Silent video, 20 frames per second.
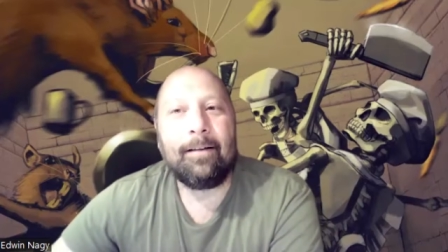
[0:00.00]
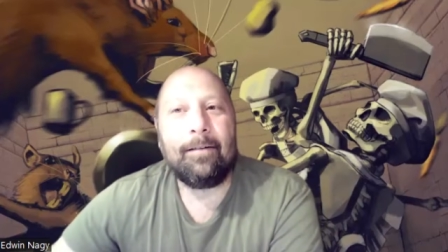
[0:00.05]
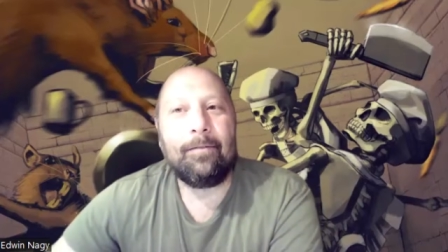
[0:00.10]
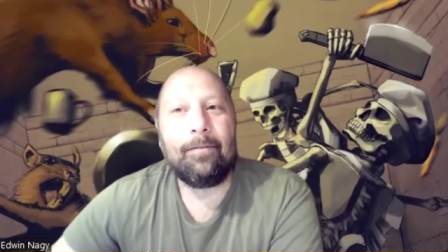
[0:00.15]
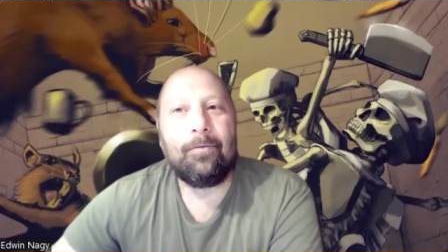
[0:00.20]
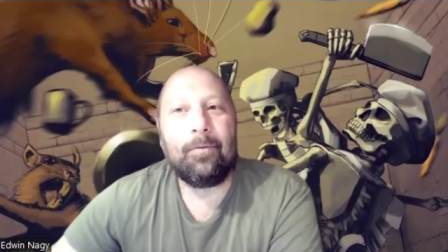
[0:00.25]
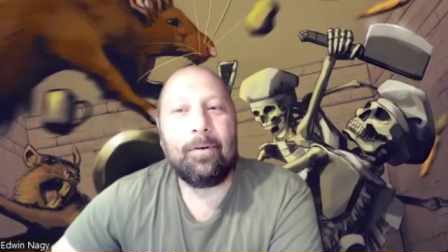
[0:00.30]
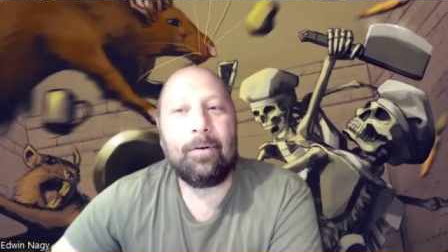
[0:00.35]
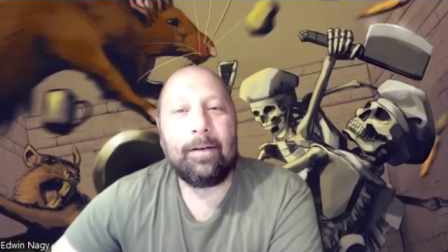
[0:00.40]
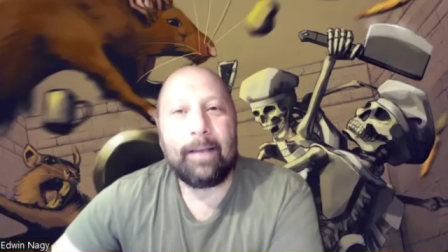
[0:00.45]

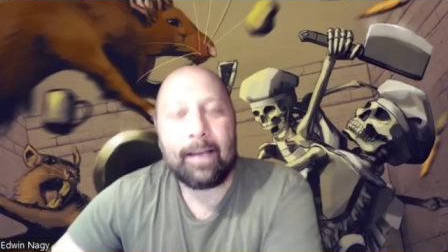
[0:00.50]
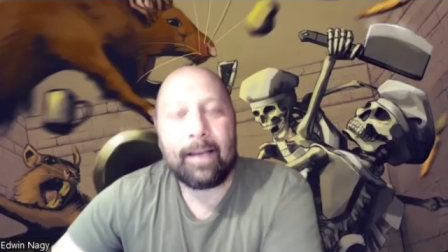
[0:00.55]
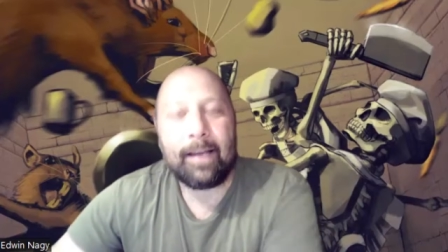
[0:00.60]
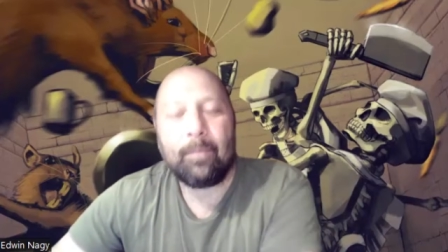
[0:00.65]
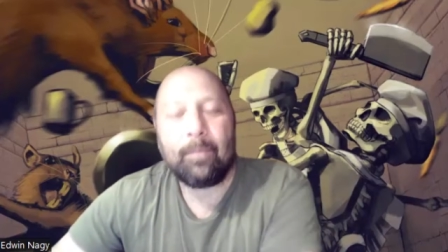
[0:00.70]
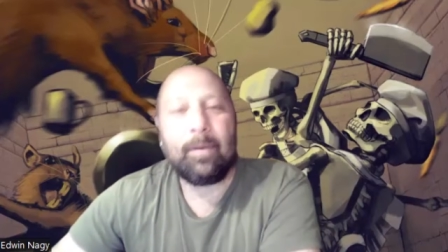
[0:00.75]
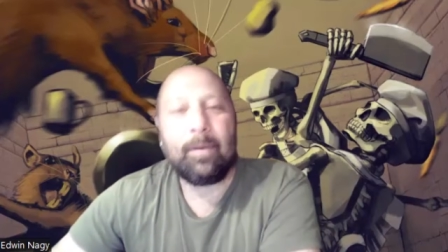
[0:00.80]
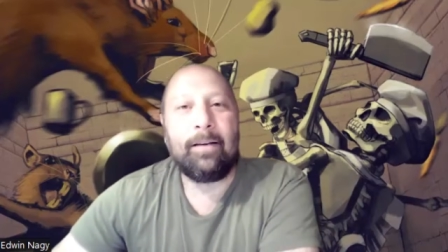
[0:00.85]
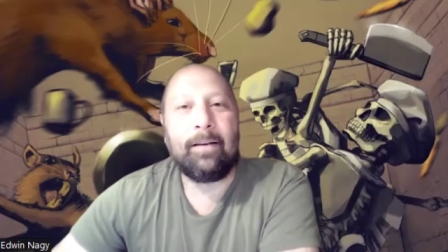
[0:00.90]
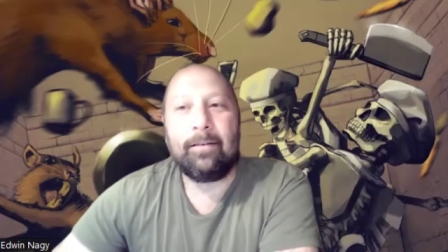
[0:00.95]
for
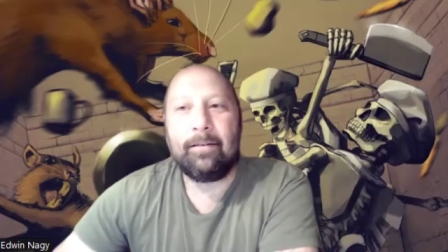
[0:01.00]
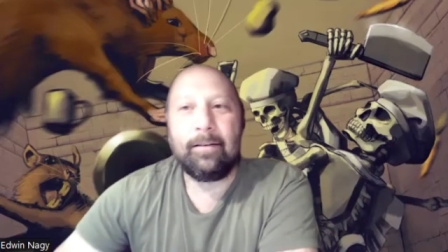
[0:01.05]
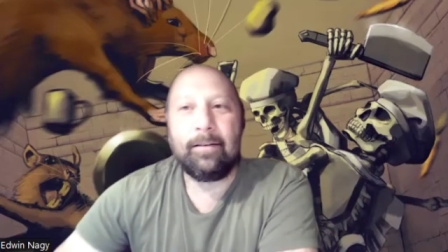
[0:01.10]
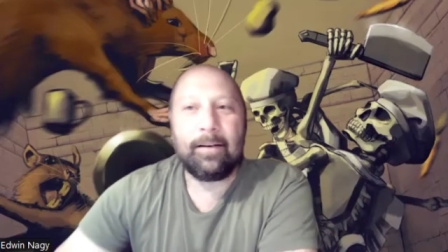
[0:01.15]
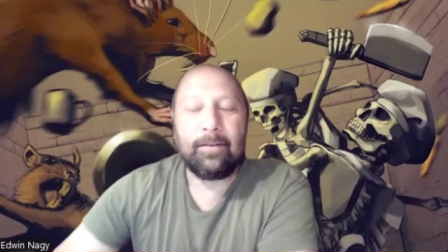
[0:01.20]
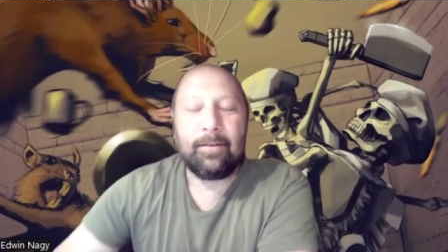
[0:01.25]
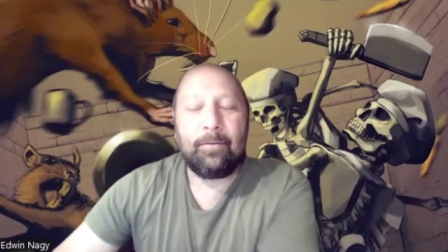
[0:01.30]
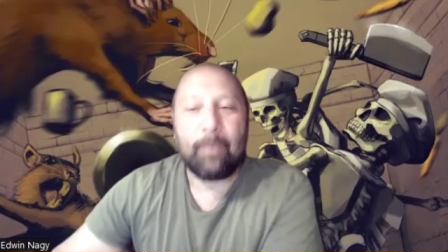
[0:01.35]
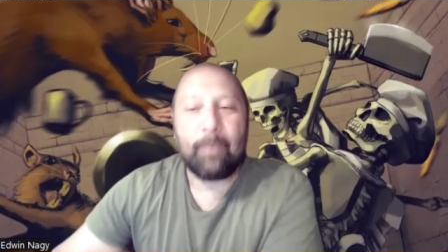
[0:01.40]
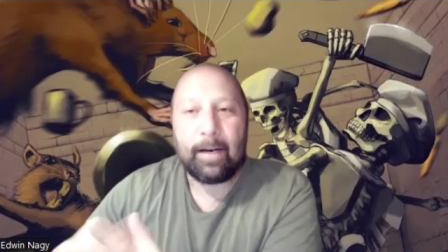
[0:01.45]
gaming is you
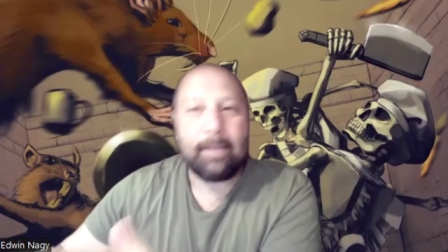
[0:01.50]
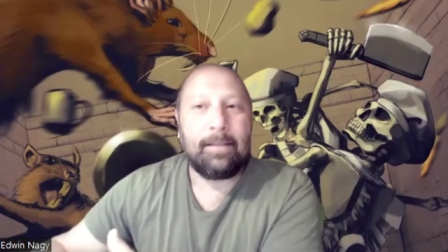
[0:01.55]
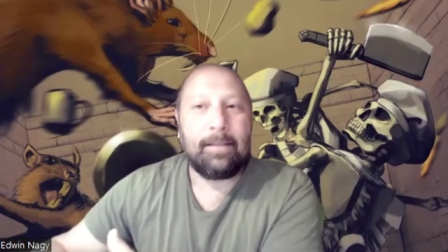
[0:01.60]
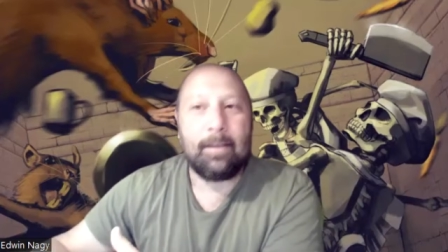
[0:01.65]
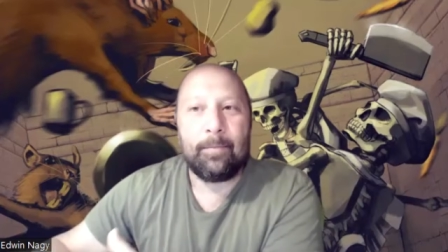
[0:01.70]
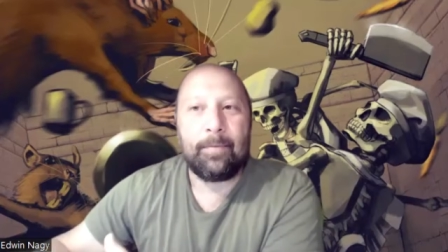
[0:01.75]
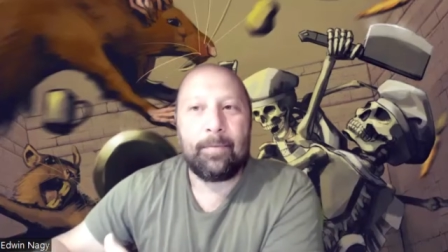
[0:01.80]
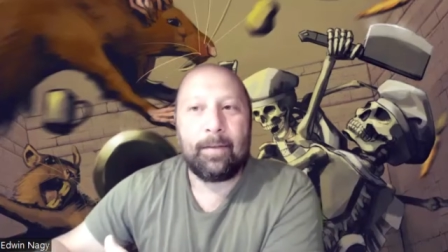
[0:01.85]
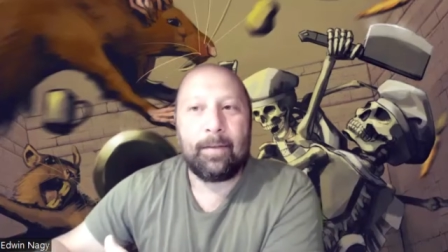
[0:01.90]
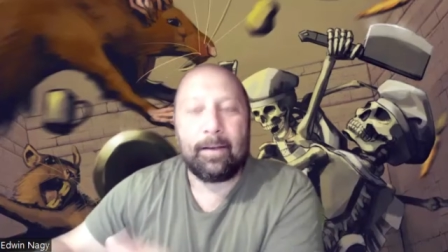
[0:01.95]
get to write
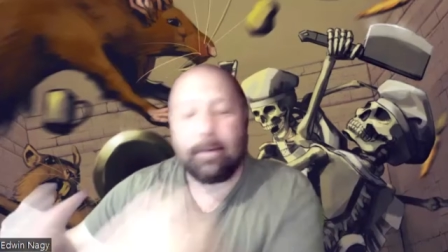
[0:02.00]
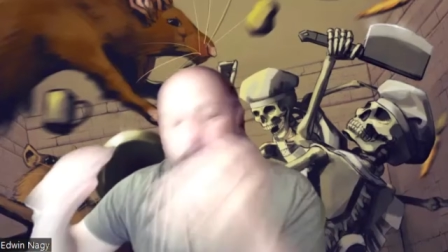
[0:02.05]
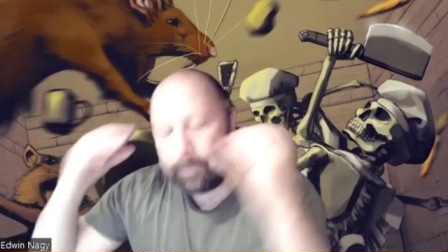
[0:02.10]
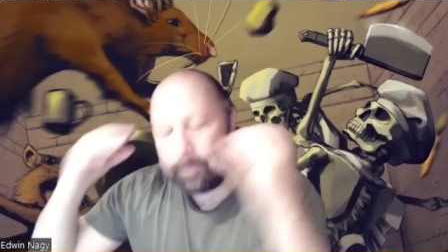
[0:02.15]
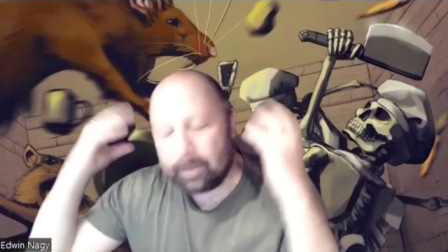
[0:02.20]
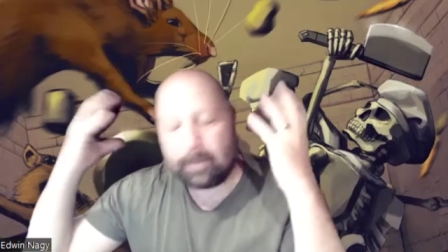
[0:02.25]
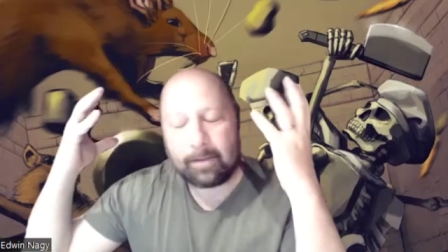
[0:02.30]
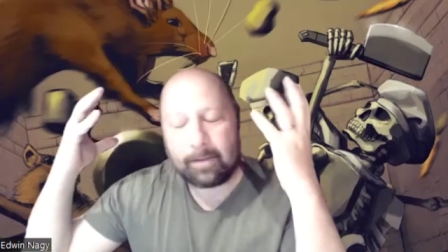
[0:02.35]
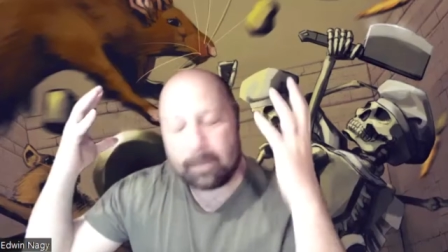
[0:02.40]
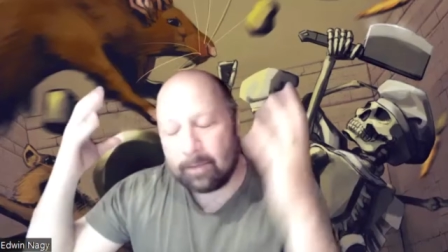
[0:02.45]
something and you
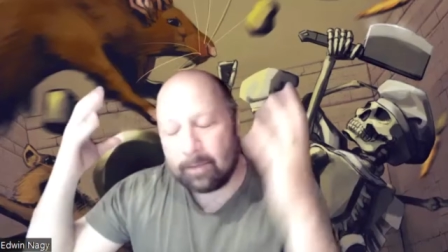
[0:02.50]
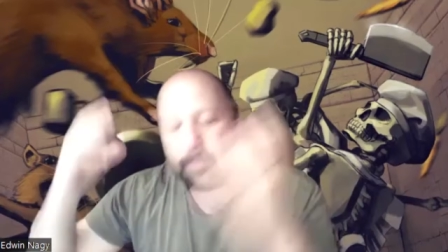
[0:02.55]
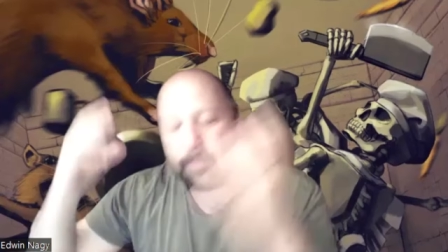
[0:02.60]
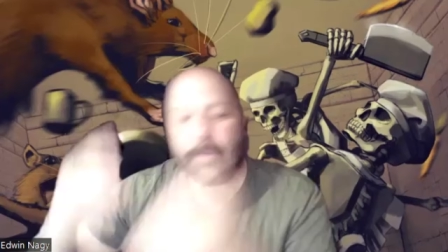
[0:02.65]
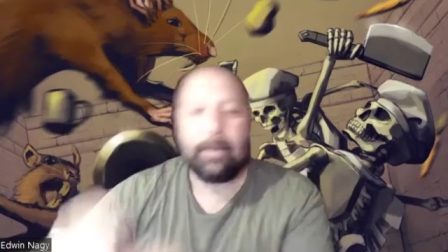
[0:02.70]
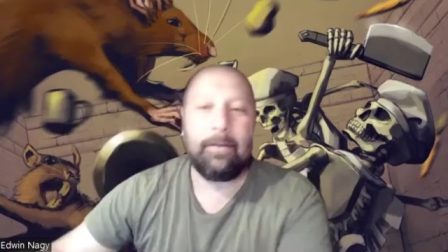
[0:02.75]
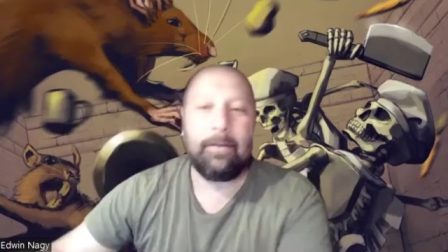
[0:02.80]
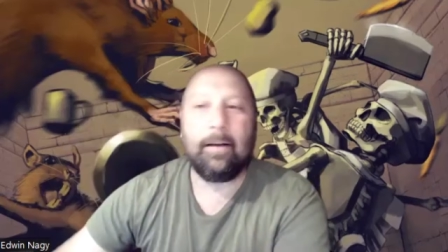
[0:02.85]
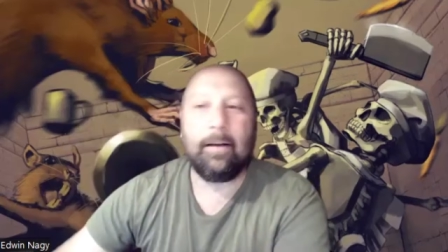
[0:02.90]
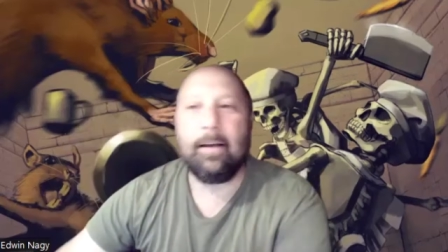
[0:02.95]
picture
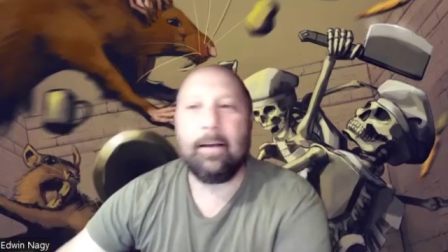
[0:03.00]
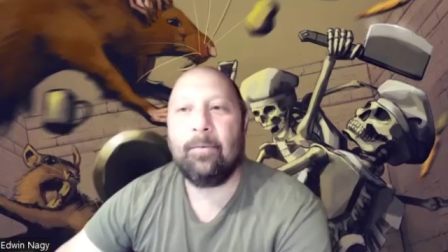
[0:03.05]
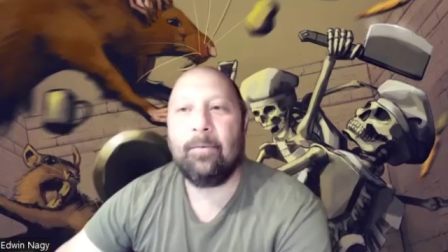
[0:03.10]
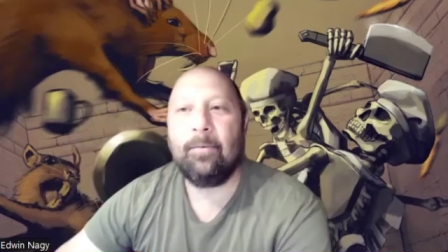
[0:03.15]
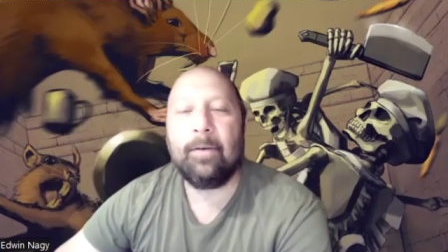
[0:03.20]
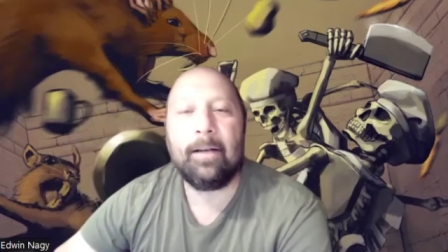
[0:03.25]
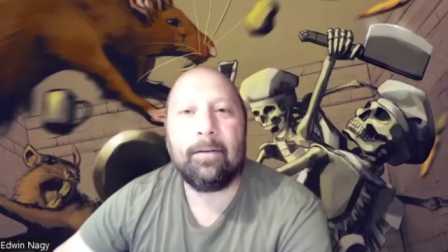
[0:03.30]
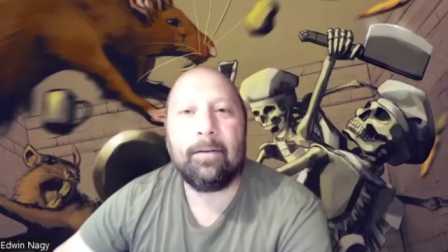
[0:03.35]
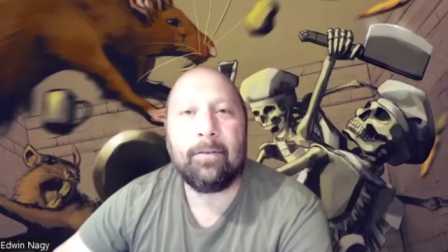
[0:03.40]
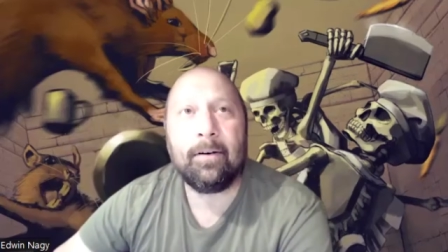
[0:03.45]
something in your head,
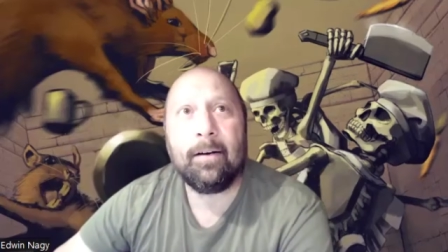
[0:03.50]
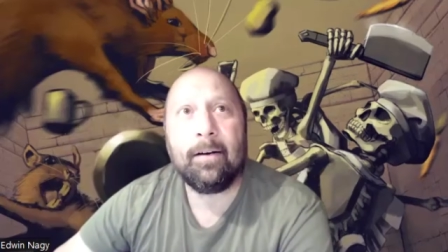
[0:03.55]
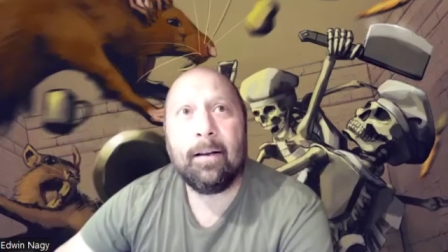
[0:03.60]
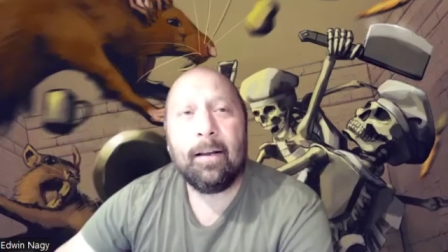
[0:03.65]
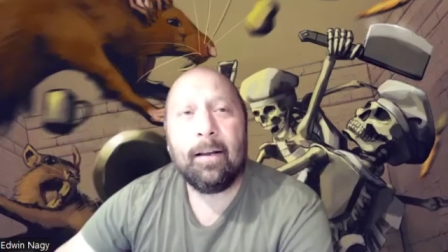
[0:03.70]
whatever,